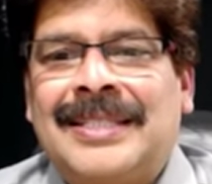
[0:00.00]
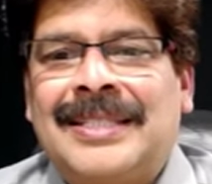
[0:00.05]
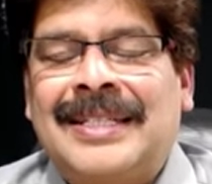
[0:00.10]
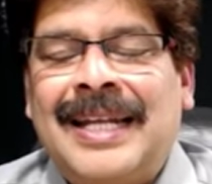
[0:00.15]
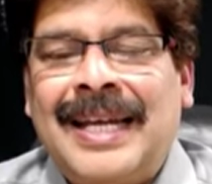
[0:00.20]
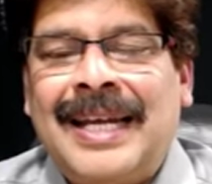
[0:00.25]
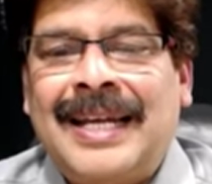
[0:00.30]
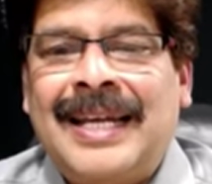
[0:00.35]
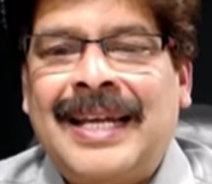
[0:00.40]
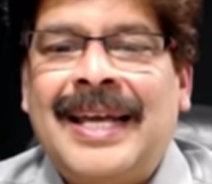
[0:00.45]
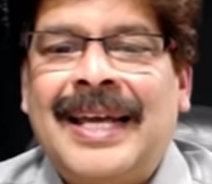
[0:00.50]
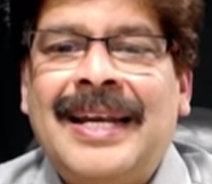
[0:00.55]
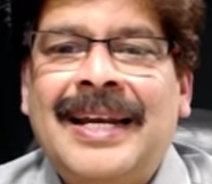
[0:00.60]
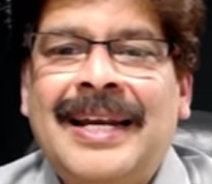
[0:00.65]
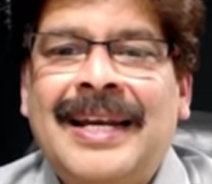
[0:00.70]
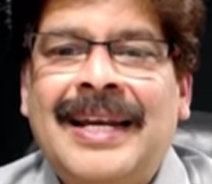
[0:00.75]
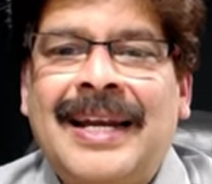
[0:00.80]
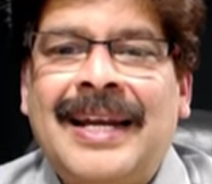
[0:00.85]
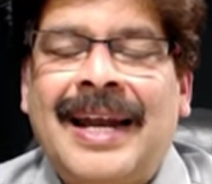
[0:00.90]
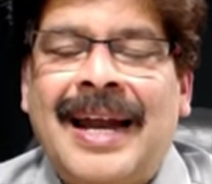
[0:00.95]
Take care
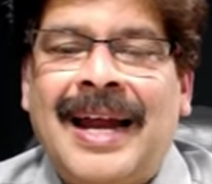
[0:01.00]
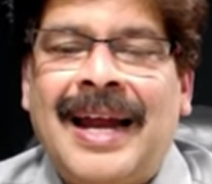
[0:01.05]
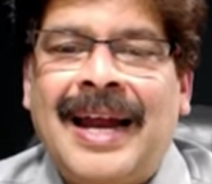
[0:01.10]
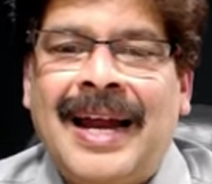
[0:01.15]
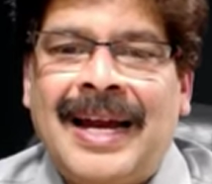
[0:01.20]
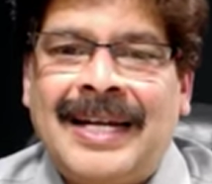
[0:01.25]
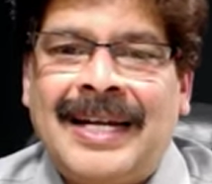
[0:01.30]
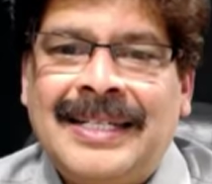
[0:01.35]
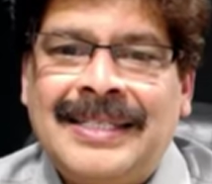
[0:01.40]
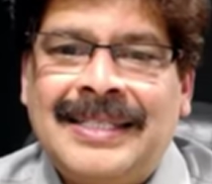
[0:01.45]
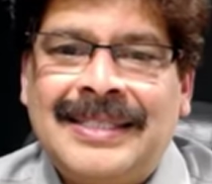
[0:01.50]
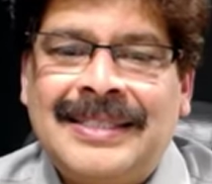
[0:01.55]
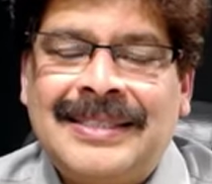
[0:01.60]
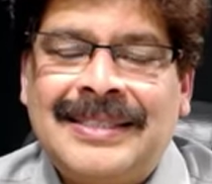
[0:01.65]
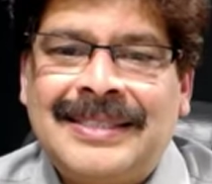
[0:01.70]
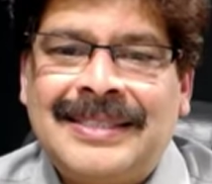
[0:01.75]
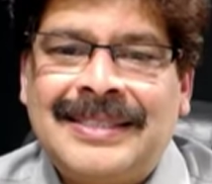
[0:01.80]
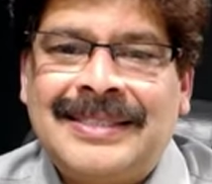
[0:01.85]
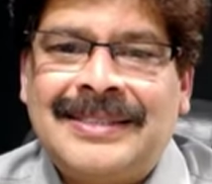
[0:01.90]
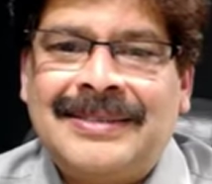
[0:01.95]
and
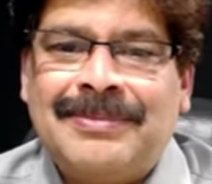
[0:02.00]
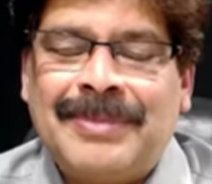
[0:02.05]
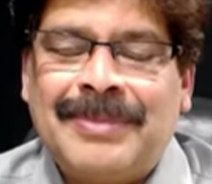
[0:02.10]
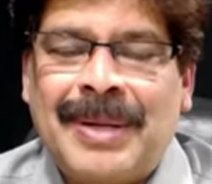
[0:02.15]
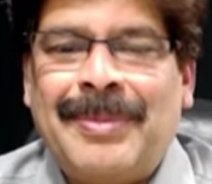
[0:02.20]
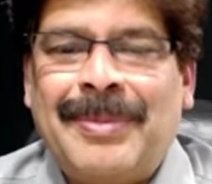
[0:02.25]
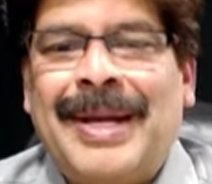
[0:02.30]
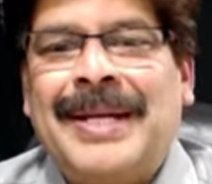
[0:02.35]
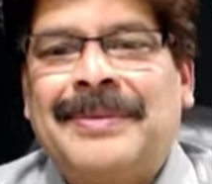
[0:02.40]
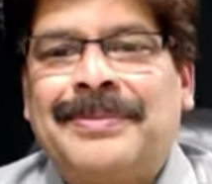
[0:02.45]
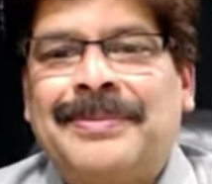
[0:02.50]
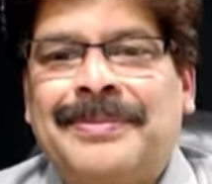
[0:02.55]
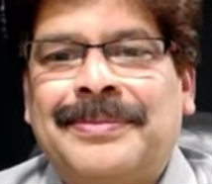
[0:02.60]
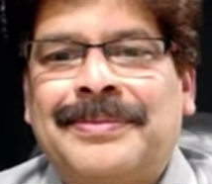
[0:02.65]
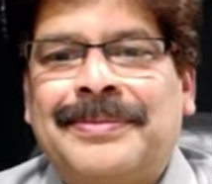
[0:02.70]
bye bye.